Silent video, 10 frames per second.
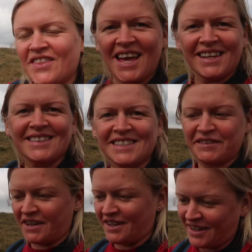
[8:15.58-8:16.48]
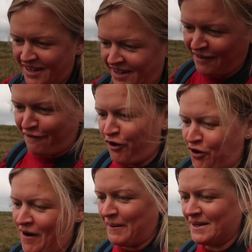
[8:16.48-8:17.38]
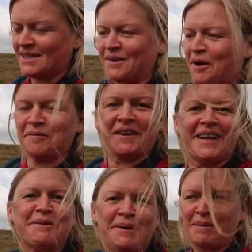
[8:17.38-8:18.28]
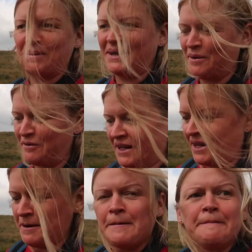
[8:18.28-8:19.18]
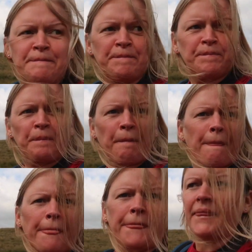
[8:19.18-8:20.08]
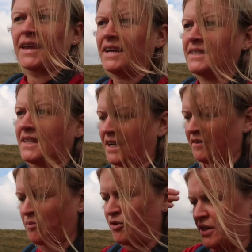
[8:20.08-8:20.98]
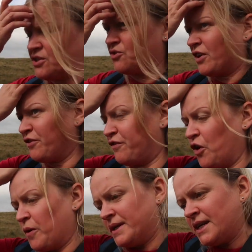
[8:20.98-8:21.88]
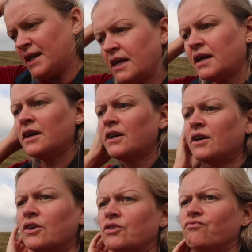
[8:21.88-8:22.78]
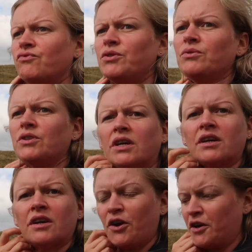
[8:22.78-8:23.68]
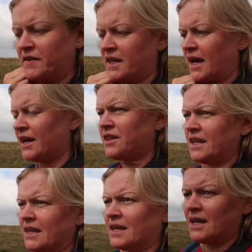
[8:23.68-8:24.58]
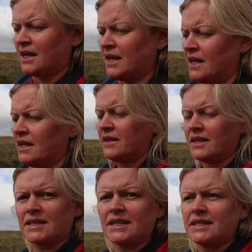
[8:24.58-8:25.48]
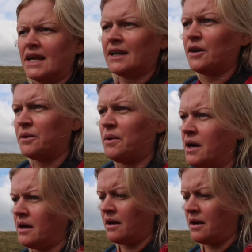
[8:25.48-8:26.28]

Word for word: the hills for four hours. No, hopefully that won't happen. Hopefully. It is kind of a pretty straightforward route over there. I think there's these yellow